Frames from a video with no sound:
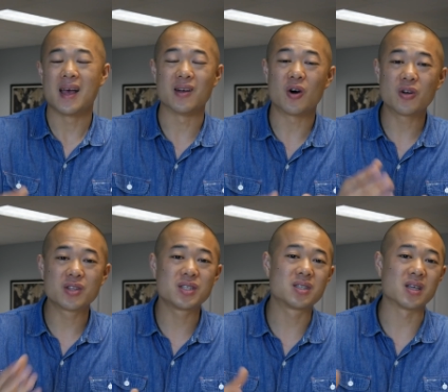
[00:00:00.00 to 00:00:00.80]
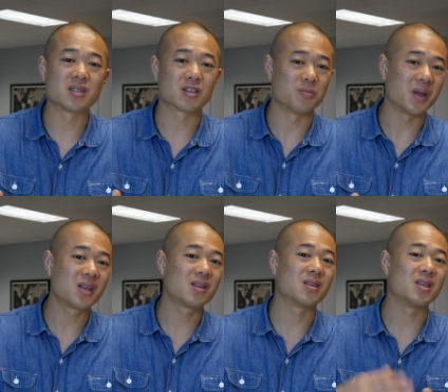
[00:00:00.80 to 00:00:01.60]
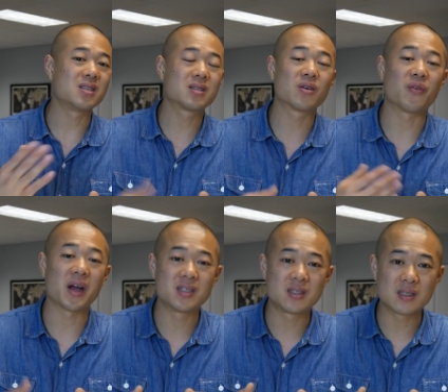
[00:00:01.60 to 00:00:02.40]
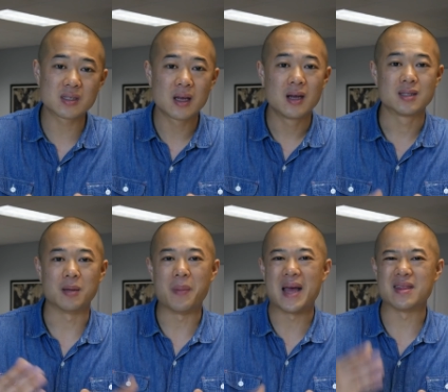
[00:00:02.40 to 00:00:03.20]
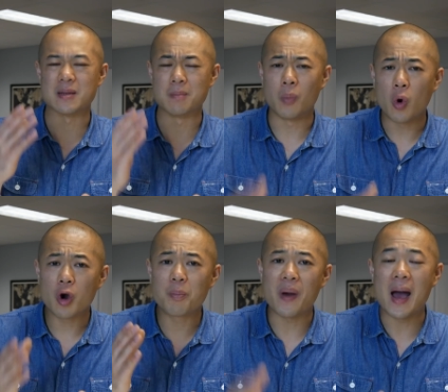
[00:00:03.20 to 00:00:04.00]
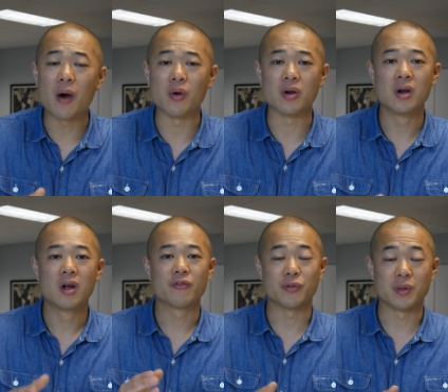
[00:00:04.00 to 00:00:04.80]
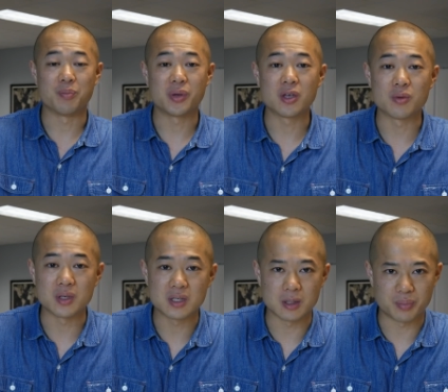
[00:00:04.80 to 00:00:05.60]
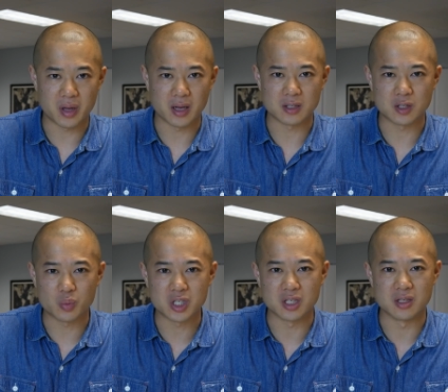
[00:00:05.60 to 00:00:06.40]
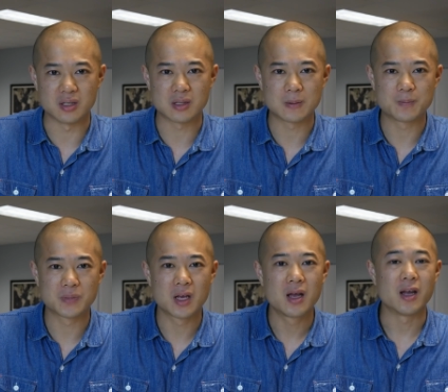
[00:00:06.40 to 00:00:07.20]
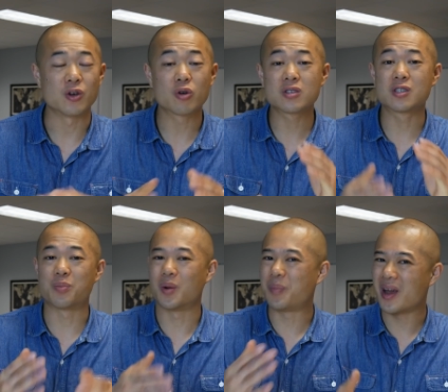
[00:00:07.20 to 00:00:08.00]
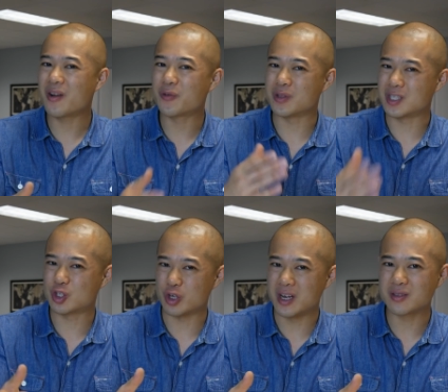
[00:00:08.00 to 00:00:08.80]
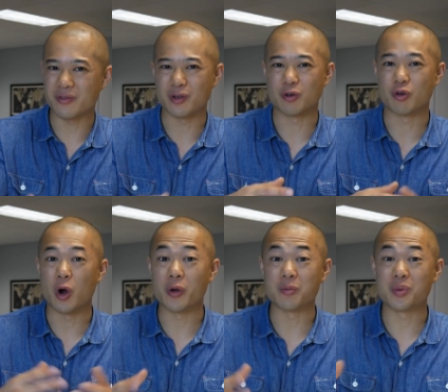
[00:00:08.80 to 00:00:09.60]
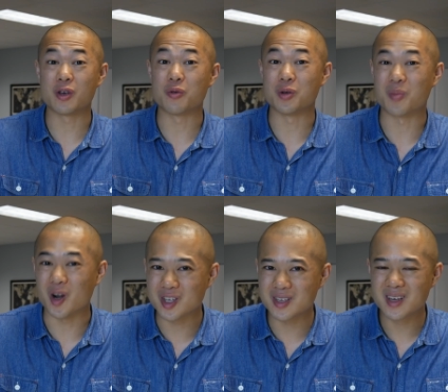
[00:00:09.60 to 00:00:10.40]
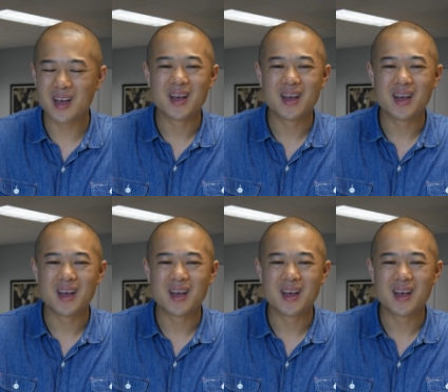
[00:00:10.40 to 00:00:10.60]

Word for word: And all these things are making these devices demanding more power from the PoE supplying switches. In order to prepare for this trend of the growing PoE market,